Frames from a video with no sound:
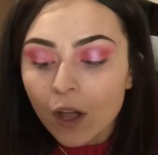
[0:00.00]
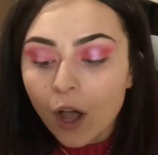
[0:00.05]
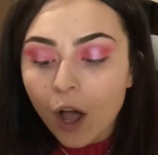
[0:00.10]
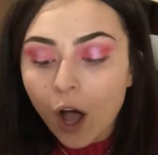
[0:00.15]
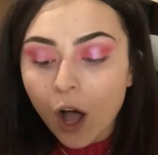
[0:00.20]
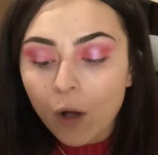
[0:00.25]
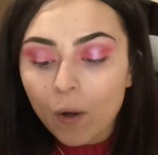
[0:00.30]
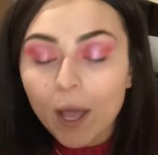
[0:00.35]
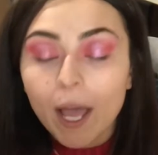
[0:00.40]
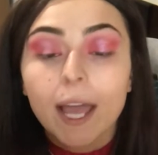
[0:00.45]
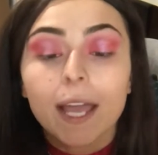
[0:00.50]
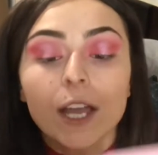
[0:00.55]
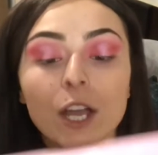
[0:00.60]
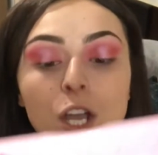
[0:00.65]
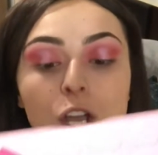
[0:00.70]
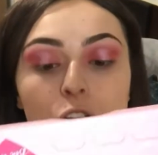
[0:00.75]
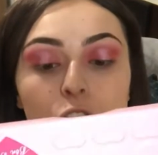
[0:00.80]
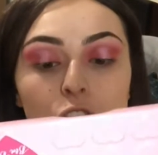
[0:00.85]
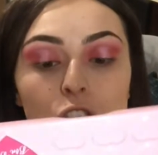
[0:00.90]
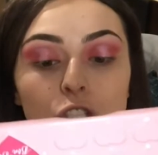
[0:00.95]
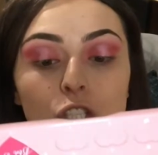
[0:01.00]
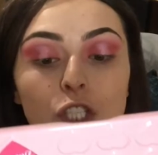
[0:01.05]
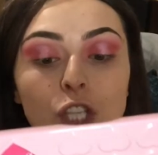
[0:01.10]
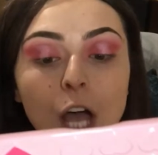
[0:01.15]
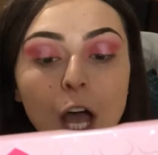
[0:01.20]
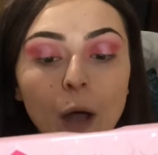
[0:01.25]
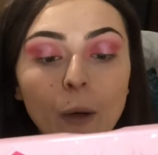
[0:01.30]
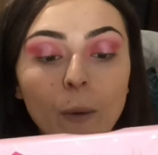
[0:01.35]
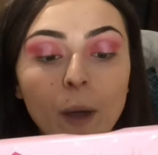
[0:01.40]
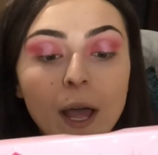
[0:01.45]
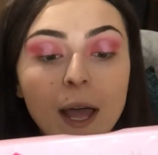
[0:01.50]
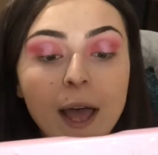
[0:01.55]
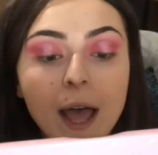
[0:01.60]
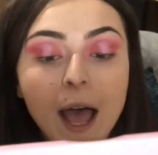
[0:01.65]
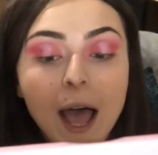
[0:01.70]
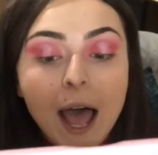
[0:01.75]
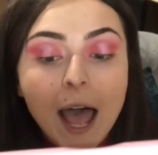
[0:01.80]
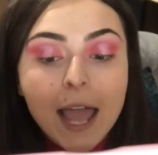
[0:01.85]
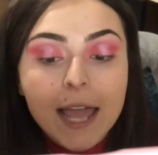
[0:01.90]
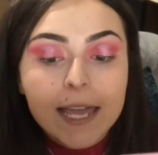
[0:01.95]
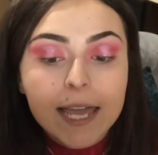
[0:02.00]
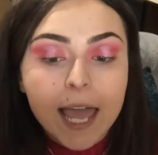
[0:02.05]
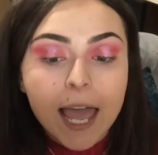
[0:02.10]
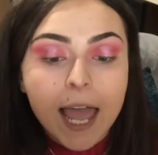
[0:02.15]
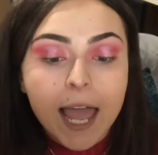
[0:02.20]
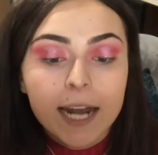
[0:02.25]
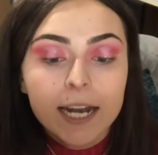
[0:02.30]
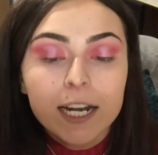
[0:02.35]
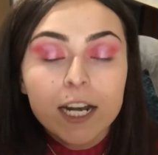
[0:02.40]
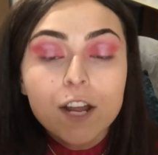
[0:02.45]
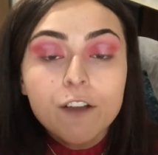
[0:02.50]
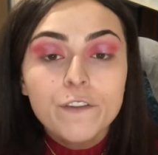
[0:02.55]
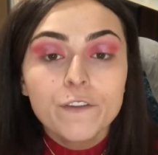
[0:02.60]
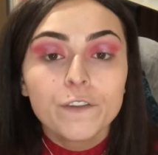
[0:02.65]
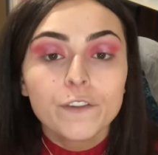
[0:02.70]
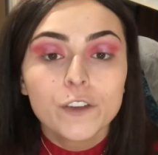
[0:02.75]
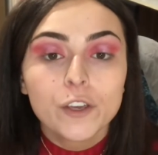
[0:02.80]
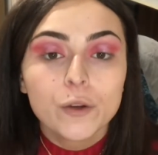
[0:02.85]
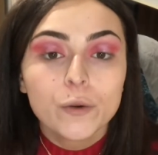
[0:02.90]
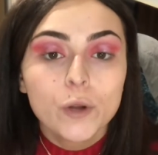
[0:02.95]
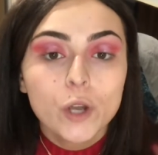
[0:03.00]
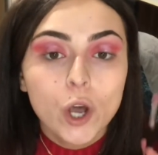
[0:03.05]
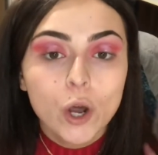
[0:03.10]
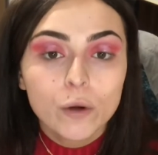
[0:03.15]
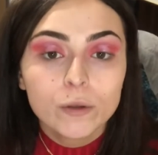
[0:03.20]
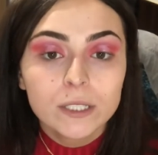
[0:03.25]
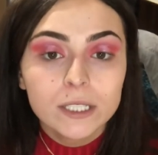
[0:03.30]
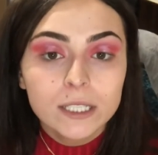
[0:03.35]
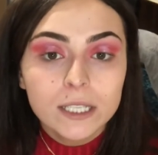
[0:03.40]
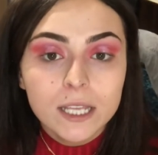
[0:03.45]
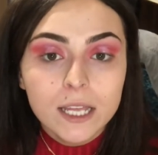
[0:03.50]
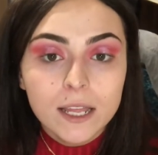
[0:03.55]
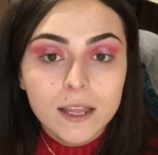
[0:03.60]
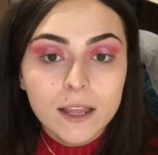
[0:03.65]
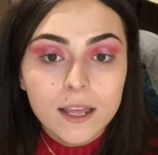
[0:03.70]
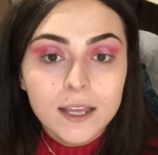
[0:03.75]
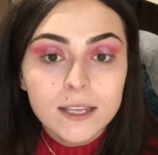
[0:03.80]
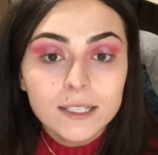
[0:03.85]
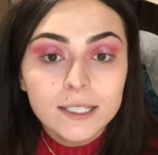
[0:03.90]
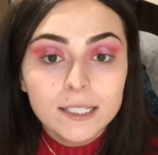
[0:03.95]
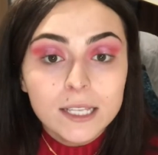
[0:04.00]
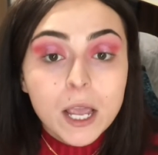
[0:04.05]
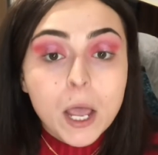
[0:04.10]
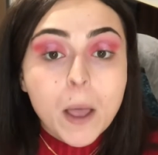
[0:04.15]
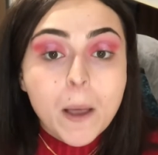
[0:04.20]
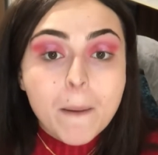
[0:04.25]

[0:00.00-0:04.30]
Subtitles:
Okay, so I added a few coats to this,